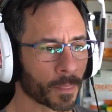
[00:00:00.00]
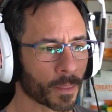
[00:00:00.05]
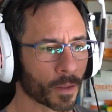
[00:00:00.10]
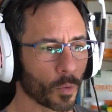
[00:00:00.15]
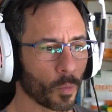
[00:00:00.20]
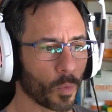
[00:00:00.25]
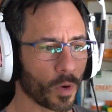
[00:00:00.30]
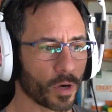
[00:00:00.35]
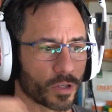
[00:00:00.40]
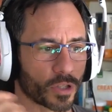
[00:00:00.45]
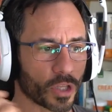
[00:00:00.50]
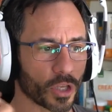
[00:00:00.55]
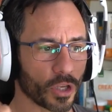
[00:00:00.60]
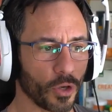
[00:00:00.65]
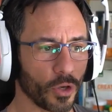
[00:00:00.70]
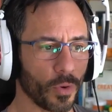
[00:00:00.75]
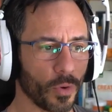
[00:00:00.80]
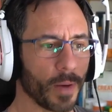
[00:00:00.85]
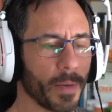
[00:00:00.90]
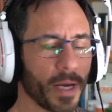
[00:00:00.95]
Whereas the
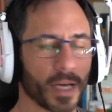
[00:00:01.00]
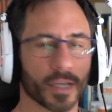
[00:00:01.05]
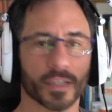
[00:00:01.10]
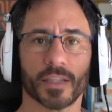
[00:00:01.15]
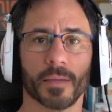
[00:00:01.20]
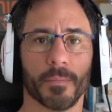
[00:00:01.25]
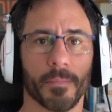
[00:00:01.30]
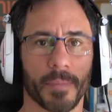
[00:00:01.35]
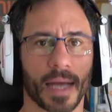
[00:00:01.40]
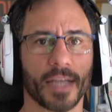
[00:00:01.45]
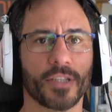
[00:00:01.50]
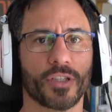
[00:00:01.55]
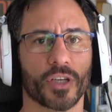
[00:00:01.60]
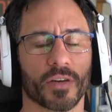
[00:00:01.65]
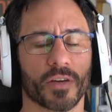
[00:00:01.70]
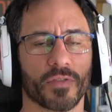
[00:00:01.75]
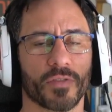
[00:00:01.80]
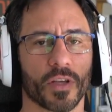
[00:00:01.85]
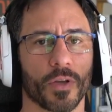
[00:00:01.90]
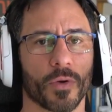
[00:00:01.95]
UMS, the magic
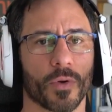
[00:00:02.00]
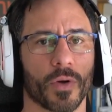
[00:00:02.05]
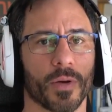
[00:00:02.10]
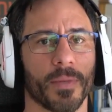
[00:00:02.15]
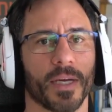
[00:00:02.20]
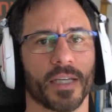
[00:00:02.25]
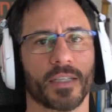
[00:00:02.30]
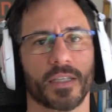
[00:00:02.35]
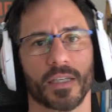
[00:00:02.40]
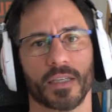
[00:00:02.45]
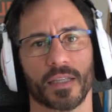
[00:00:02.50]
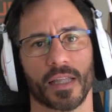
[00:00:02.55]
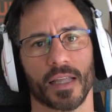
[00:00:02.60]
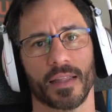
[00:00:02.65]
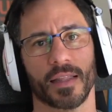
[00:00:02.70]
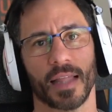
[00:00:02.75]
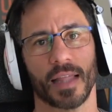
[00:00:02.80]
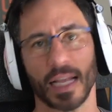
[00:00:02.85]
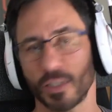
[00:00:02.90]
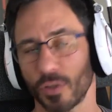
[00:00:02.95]
of the UMS is that
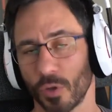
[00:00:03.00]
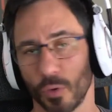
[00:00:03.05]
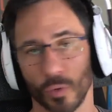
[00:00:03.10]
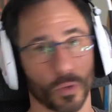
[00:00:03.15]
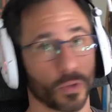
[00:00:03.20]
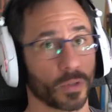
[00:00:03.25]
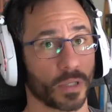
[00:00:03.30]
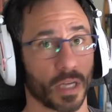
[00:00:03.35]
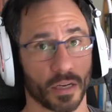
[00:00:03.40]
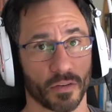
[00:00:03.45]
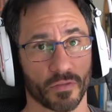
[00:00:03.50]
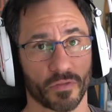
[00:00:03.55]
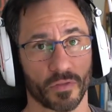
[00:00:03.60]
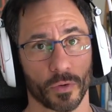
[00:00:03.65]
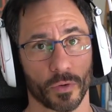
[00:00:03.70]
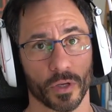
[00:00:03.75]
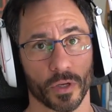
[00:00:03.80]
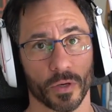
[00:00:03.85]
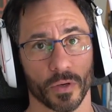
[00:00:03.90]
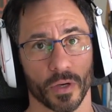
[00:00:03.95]
that's all done for
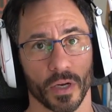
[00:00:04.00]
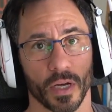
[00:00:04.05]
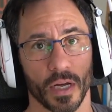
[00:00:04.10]
you.